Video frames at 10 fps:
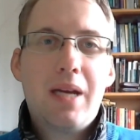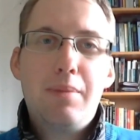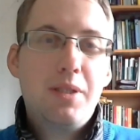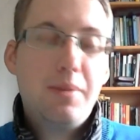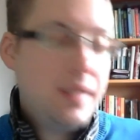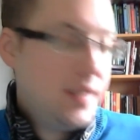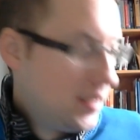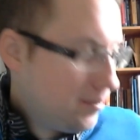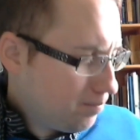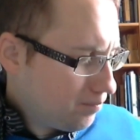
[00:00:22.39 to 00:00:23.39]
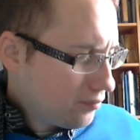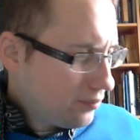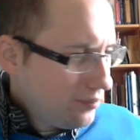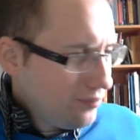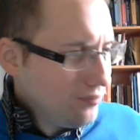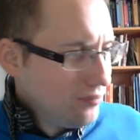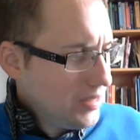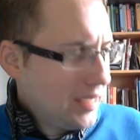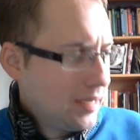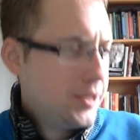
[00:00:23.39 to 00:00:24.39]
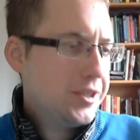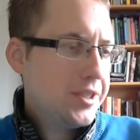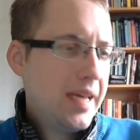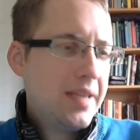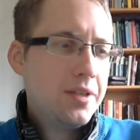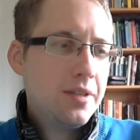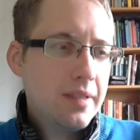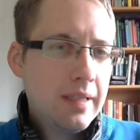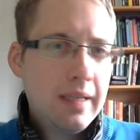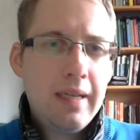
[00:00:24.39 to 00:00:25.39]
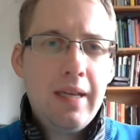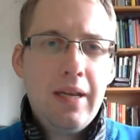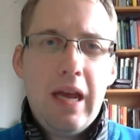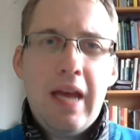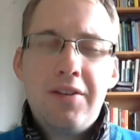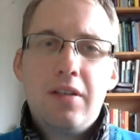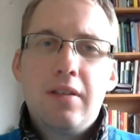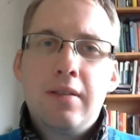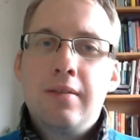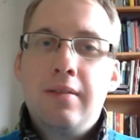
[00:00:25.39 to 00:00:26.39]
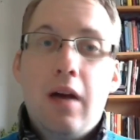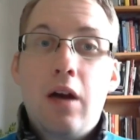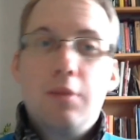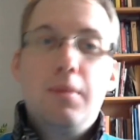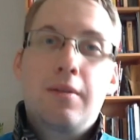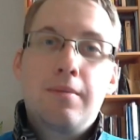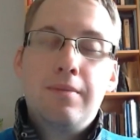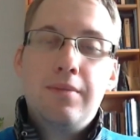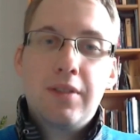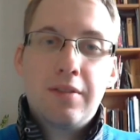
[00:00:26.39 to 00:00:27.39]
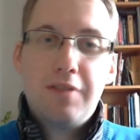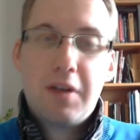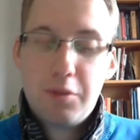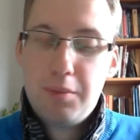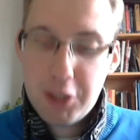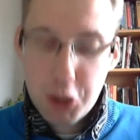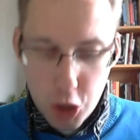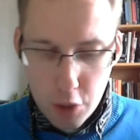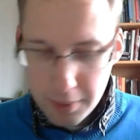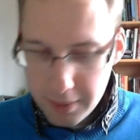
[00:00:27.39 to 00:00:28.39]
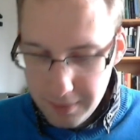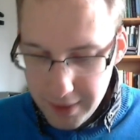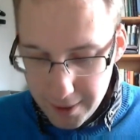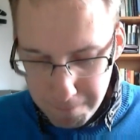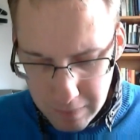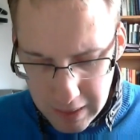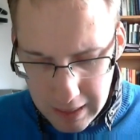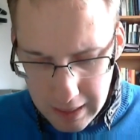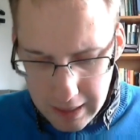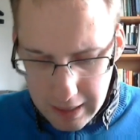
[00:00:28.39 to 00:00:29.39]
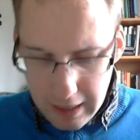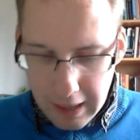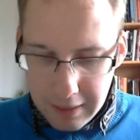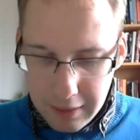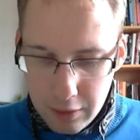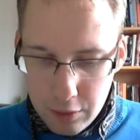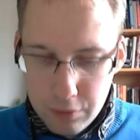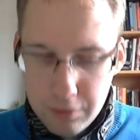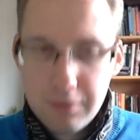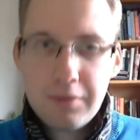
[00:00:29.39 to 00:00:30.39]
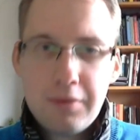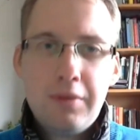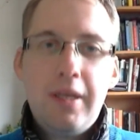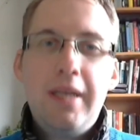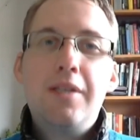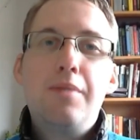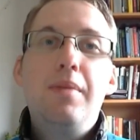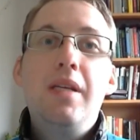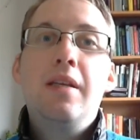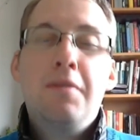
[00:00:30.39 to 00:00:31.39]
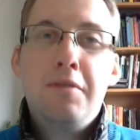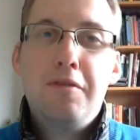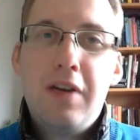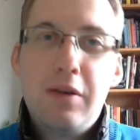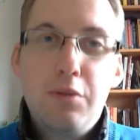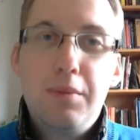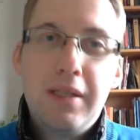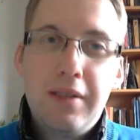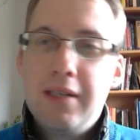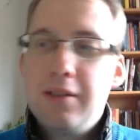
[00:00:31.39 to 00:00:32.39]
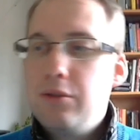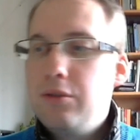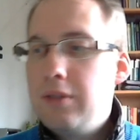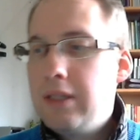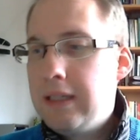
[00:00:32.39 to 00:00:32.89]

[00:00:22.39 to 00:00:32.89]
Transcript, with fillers: I happened to be there, and I just had to enter Akkerman, a fountain pen shop there and you know, it being fountain pen day and all,